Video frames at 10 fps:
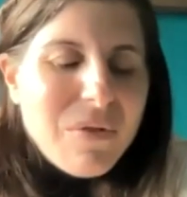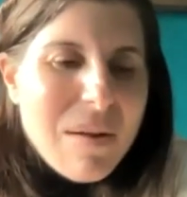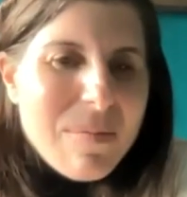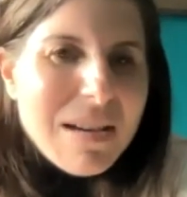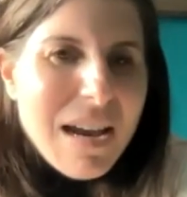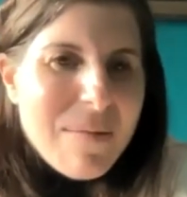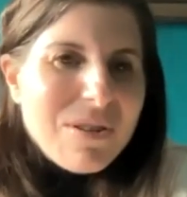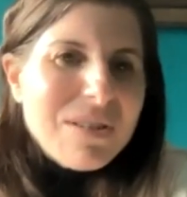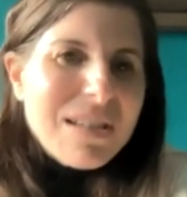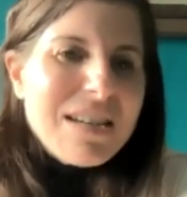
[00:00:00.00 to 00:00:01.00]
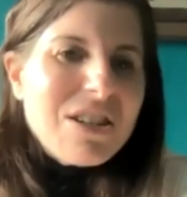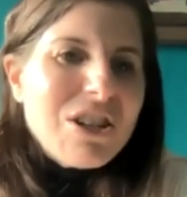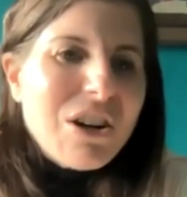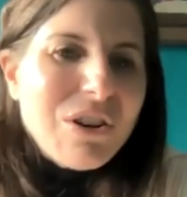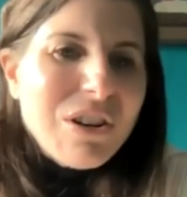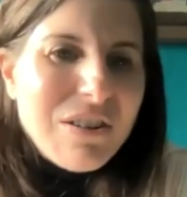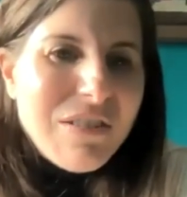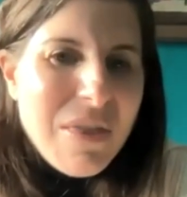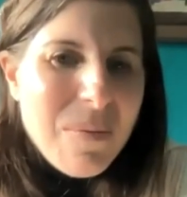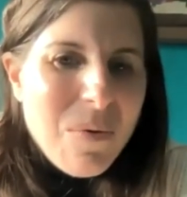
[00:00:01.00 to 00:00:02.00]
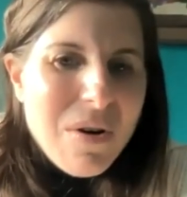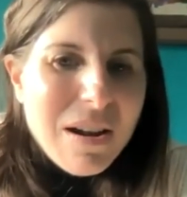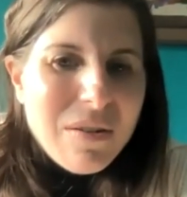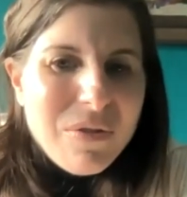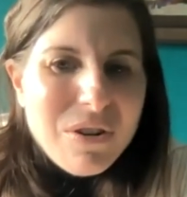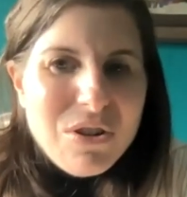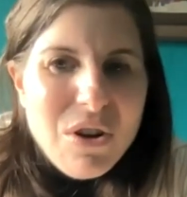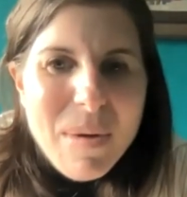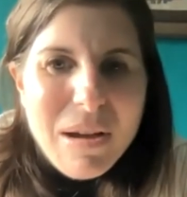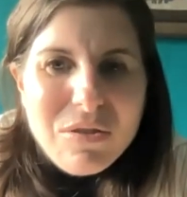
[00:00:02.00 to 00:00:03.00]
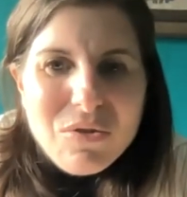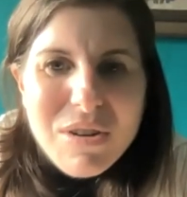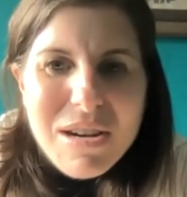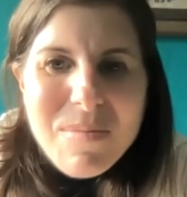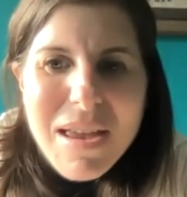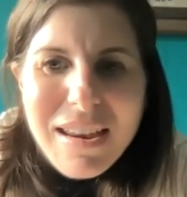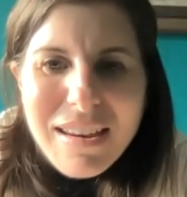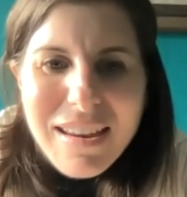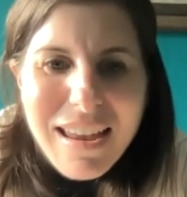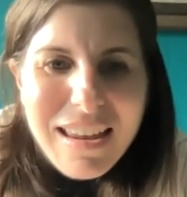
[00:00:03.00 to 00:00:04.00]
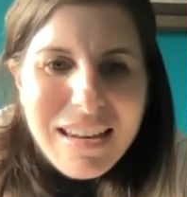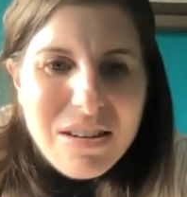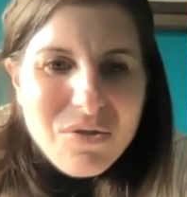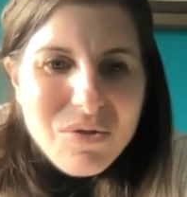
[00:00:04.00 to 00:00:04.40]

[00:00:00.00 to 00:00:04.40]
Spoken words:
Rabbi Hammer's teaching earlier in the morning for about dreaming and